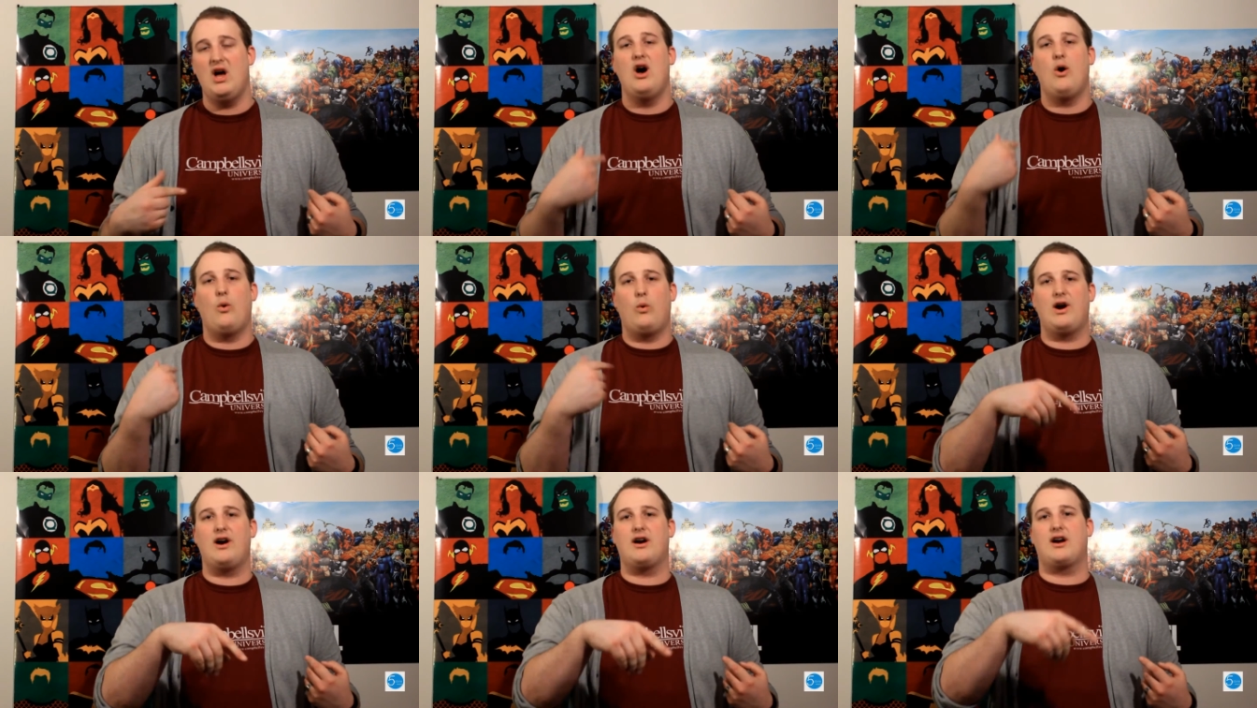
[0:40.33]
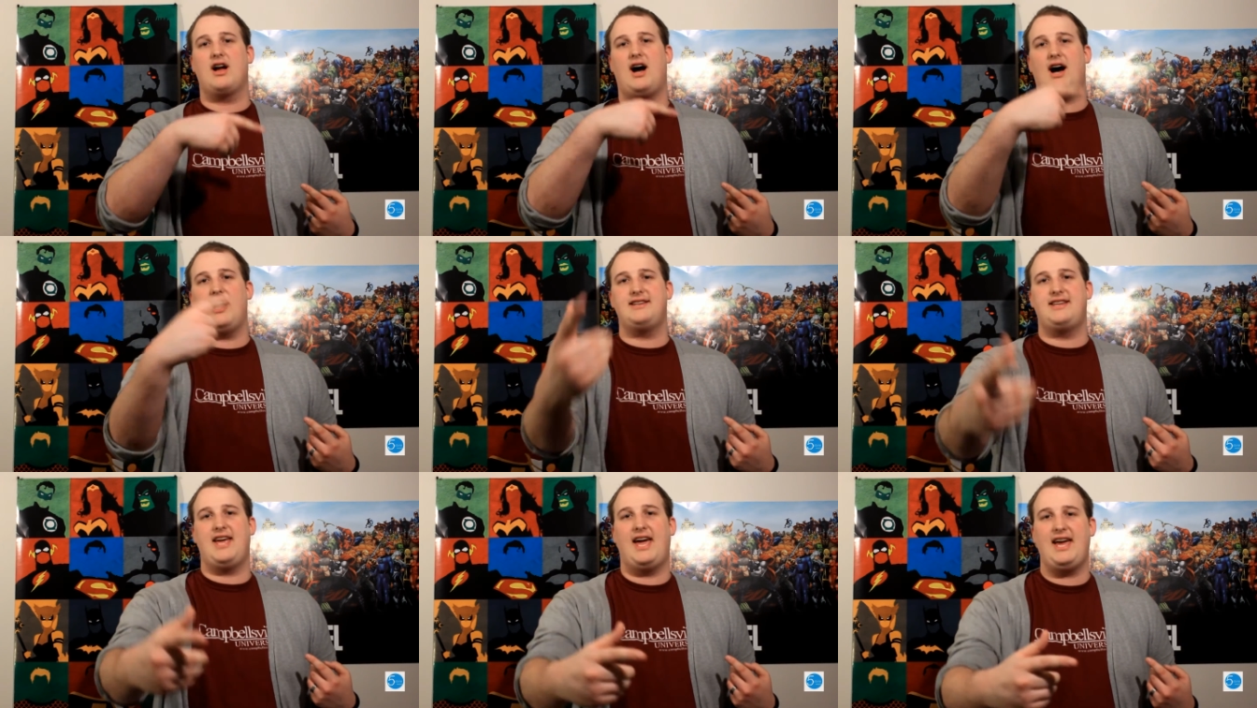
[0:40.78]
where
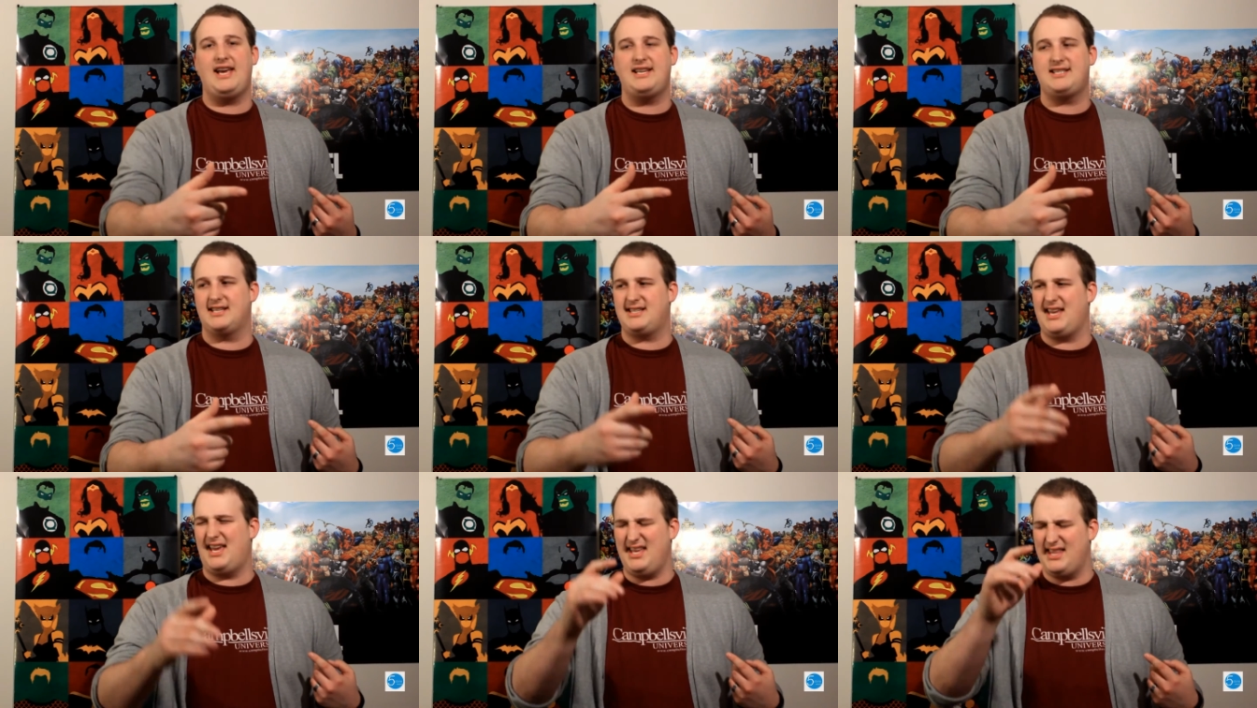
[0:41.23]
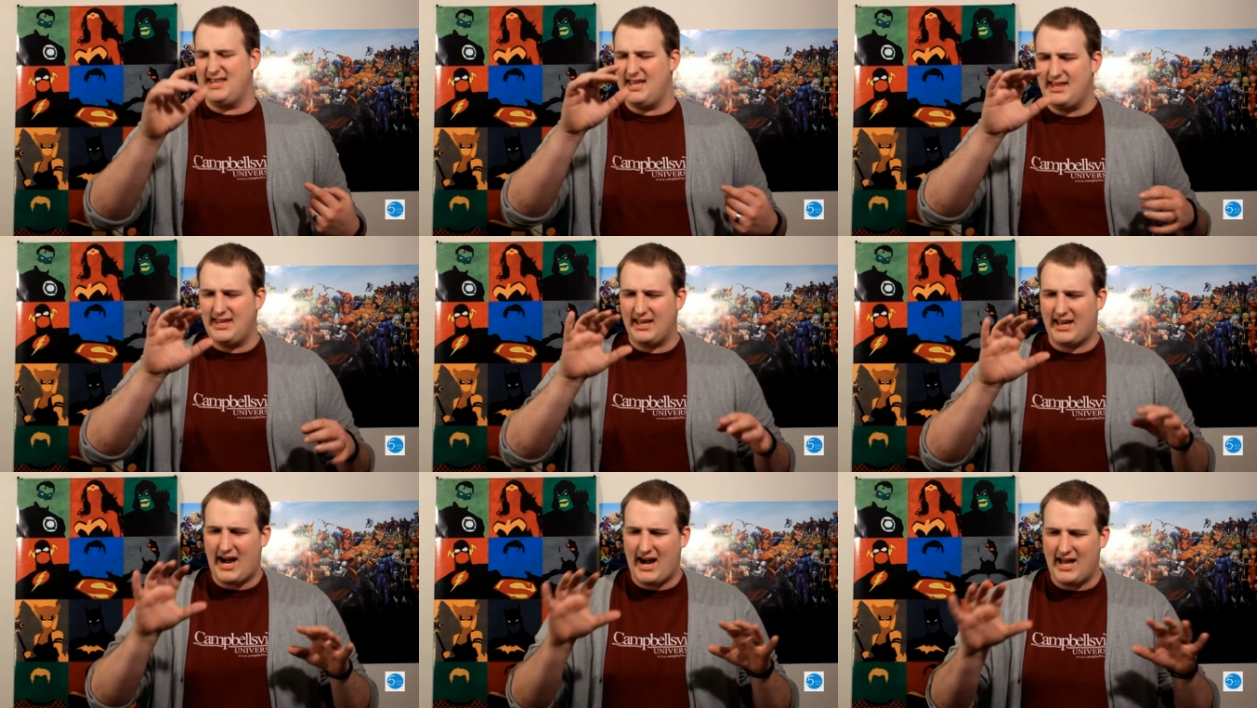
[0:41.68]
God takes us, and
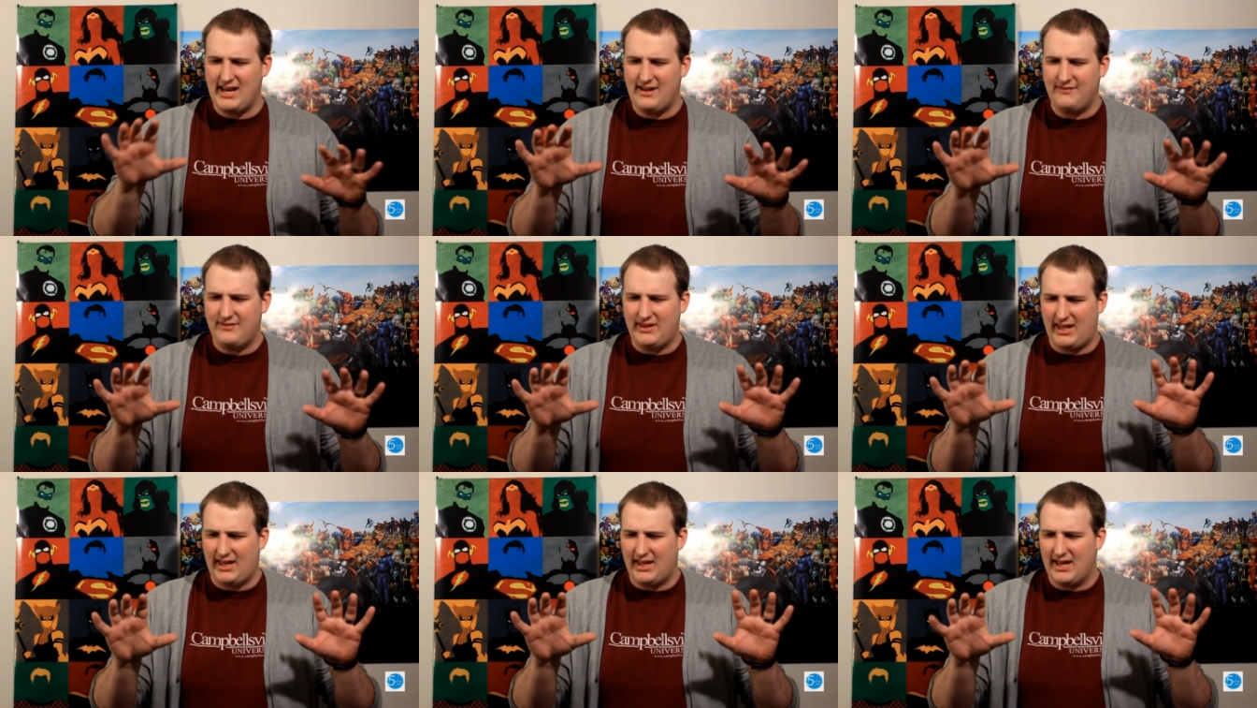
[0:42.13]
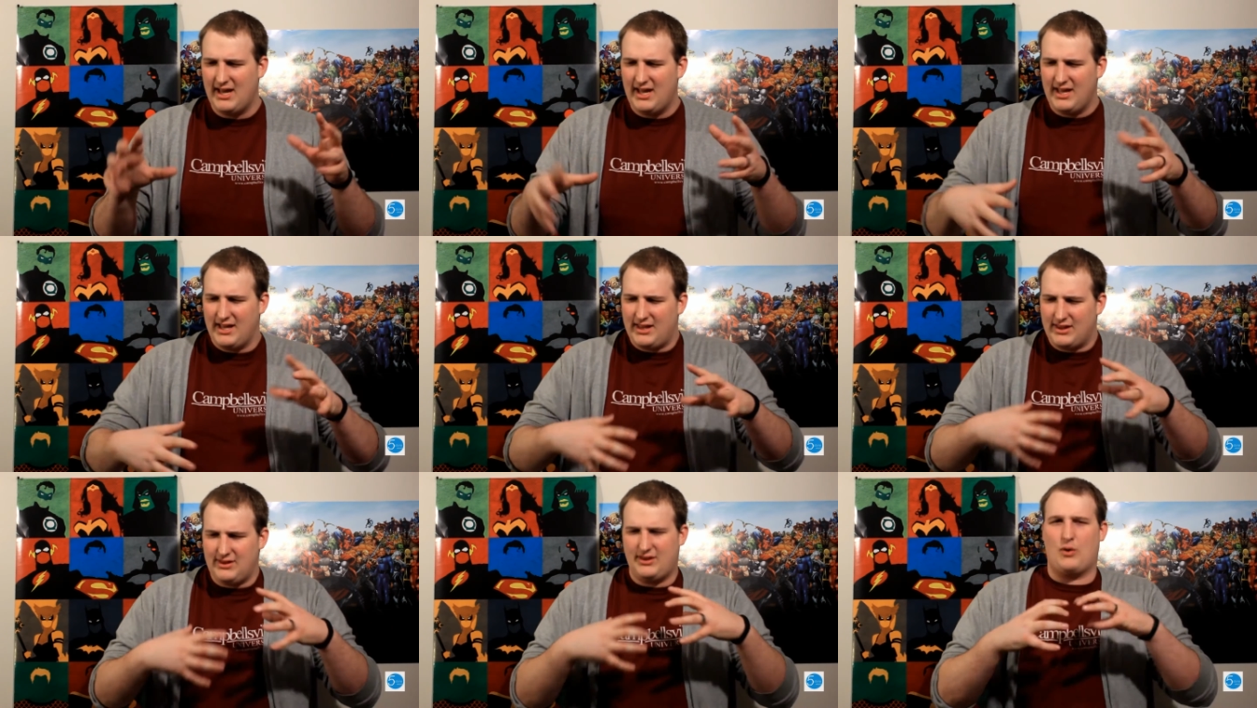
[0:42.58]
then
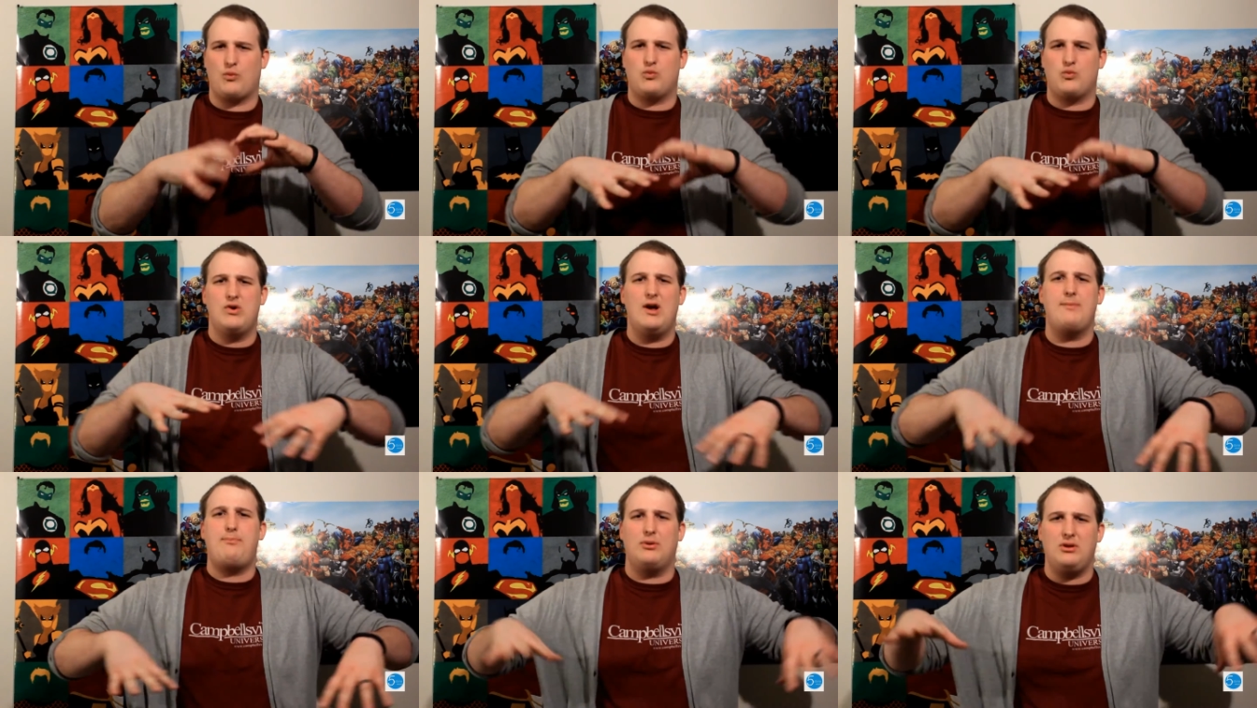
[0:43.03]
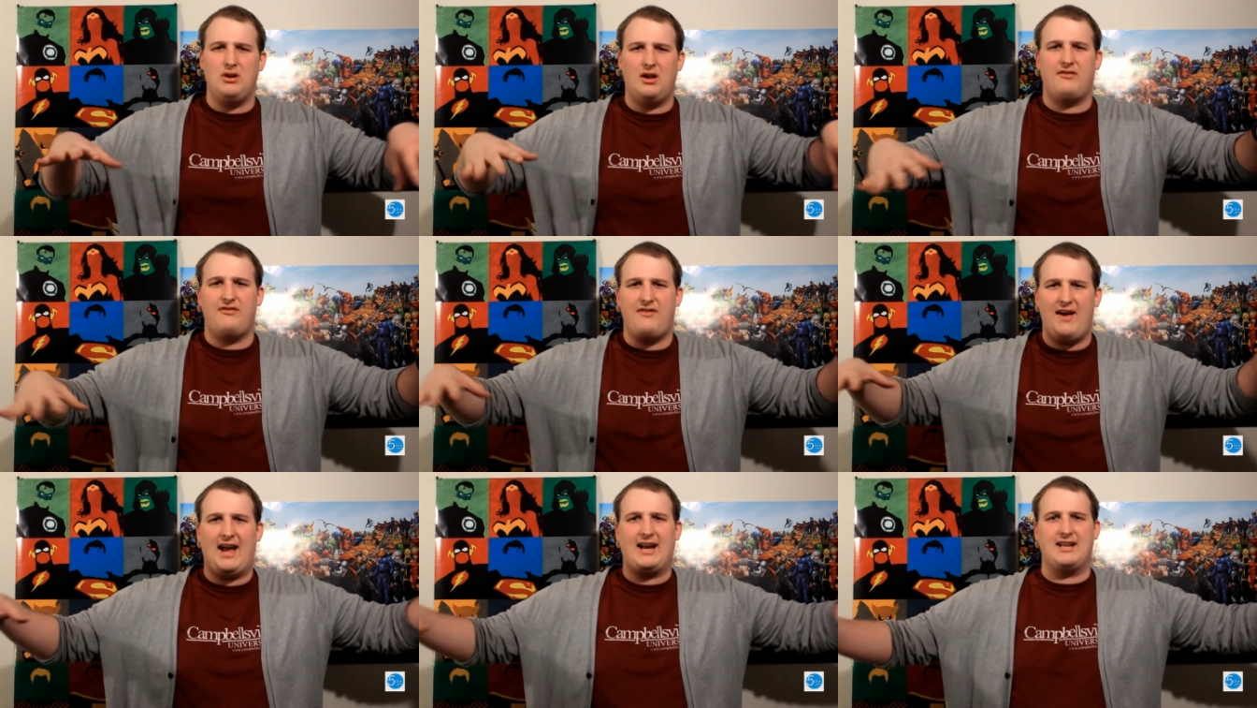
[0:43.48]
the ripple
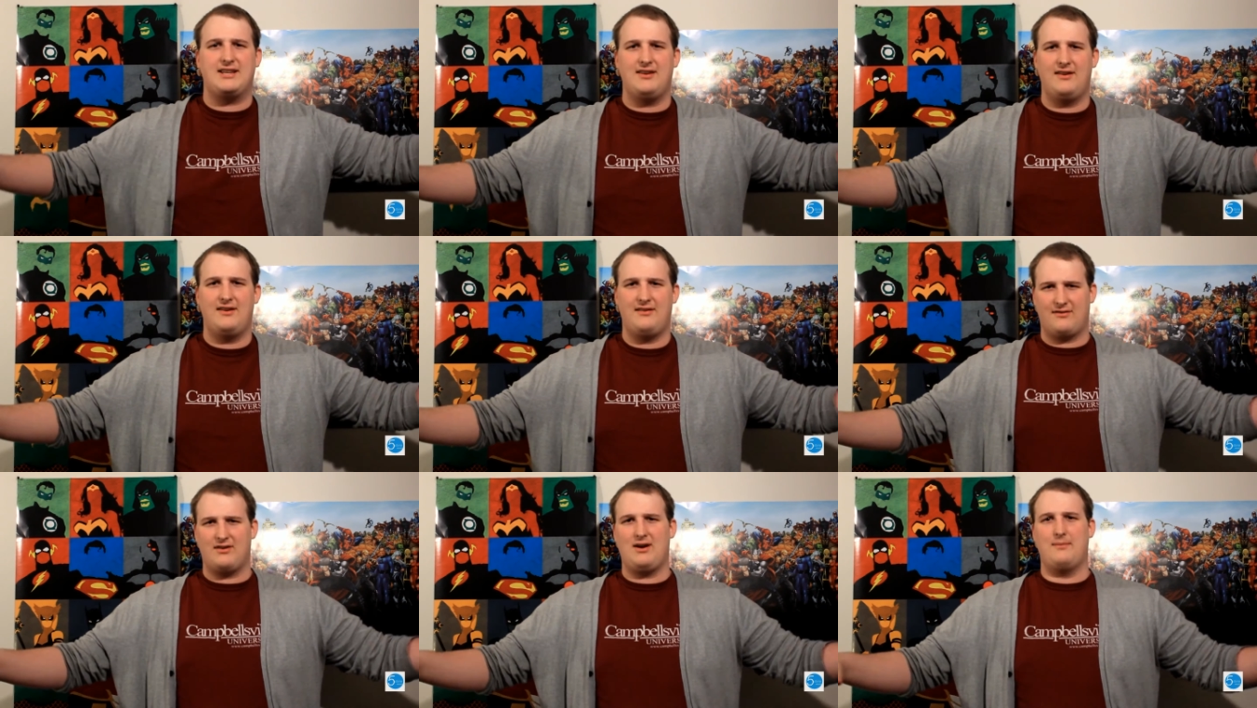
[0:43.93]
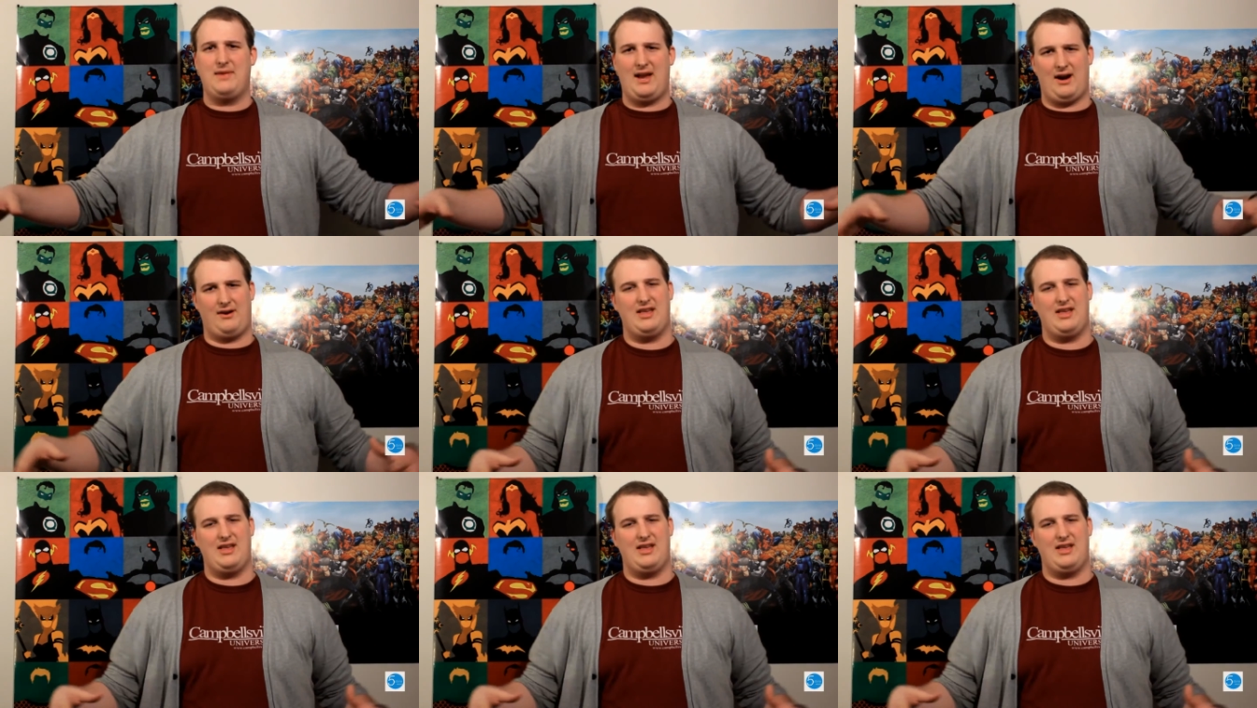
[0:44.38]
effect from there.